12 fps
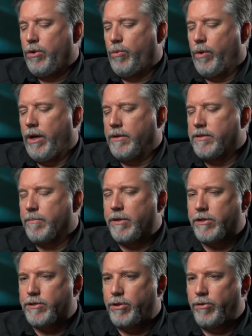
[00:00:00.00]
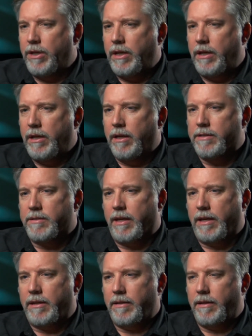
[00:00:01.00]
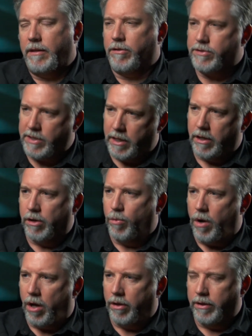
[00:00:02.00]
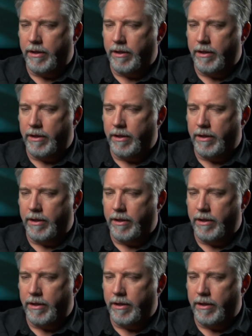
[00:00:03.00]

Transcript: When something's 2D, it's like you see it on a wall,